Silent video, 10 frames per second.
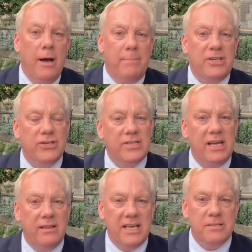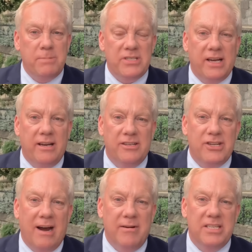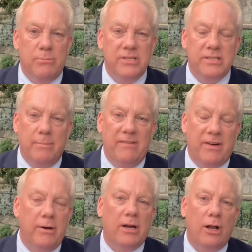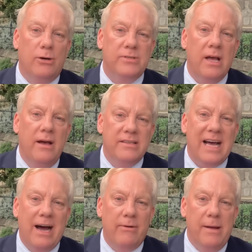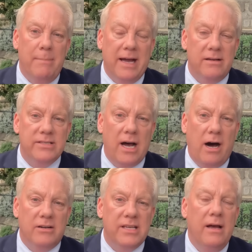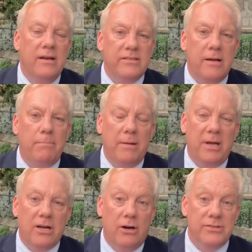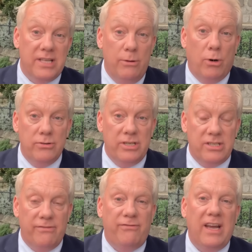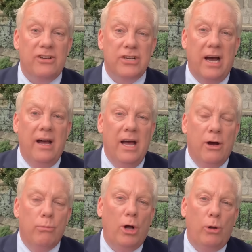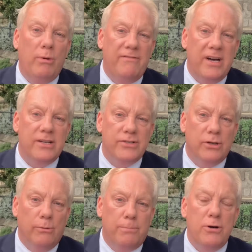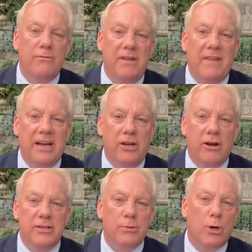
But you see, this particular charity was something very close to Harry and Meghan's heart, simply because they wanted to feature role reversal, proving that, you know, it's